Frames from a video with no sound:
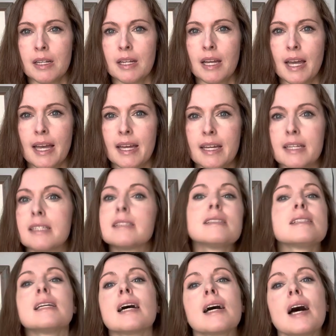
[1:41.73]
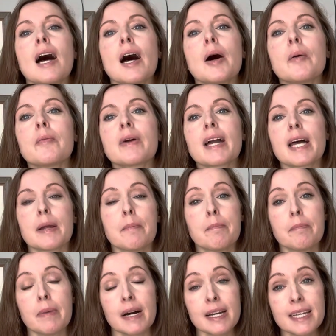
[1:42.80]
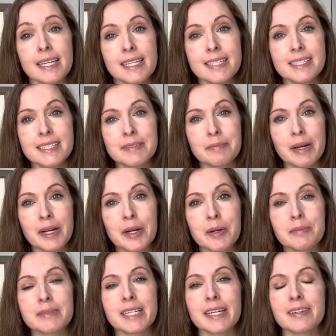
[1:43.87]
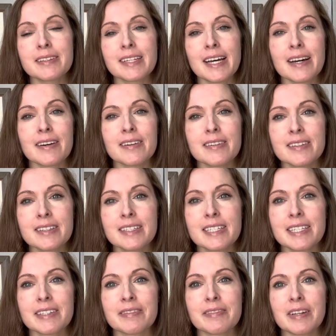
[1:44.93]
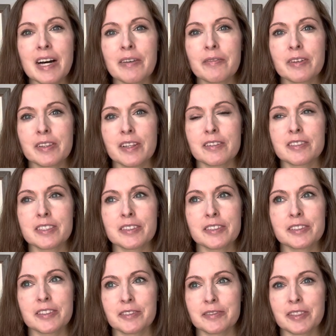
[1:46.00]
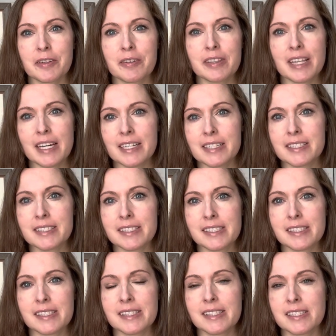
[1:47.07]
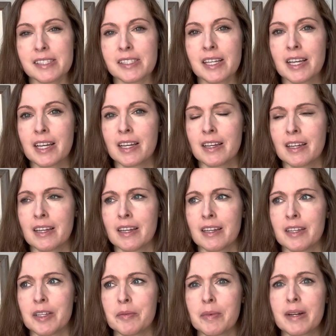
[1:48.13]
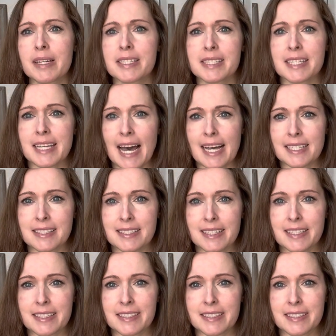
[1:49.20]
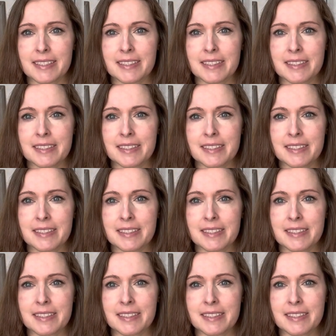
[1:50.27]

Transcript: And we got a Buc-ee's in my hometown now. If for those of you who don't know what that is, it's this humongous gas station.